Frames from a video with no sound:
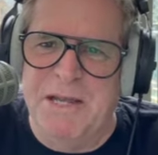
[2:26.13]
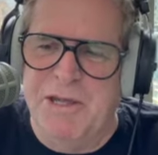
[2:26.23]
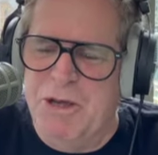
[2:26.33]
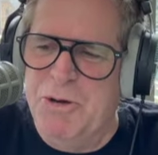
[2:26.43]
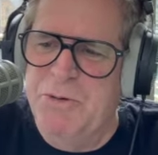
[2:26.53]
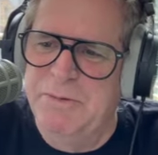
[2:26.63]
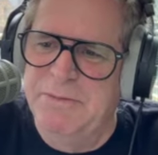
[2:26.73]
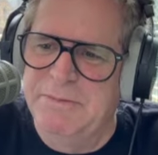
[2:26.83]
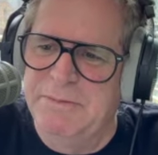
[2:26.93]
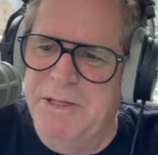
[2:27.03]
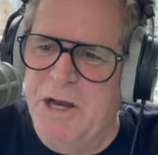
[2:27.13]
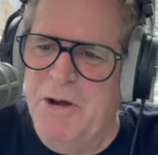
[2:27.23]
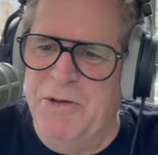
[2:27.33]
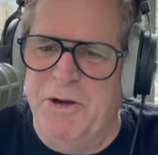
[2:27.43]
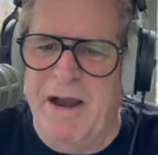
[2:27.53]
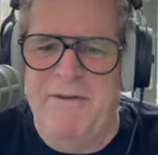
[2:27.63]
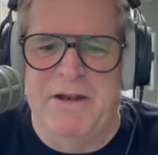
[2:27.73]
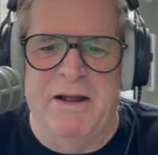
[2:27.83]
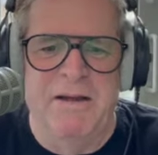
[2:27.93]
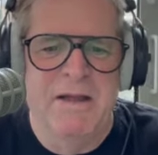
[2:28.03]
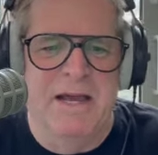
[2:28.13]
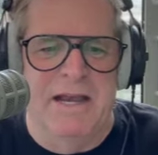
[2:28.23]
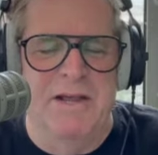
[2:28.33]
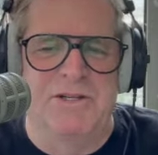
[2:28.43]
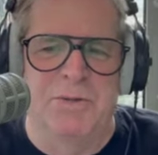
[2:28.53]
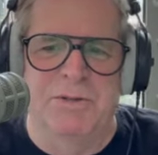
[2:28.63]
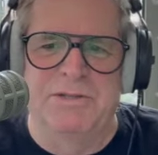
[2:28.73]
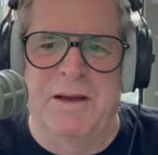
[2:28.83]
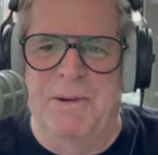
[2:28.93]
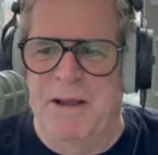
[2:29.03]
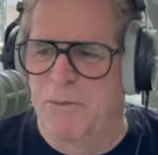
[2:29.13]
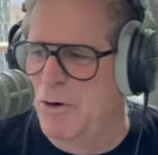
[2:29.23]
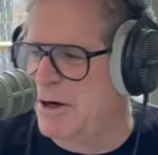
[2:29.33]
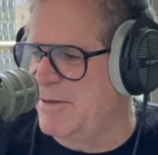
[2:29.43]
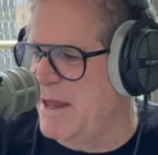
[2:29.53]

you're having an issue with somebody at work,